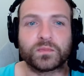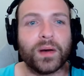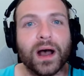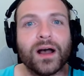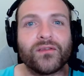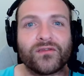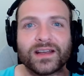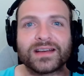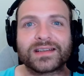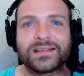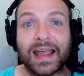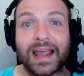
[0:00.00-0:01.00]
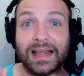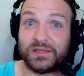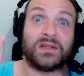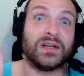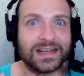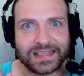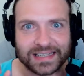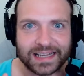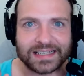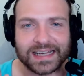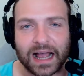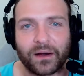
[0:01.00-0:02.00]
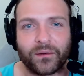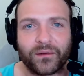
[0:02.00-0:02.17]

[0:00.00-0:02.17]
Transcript: perfect instantly sticks out.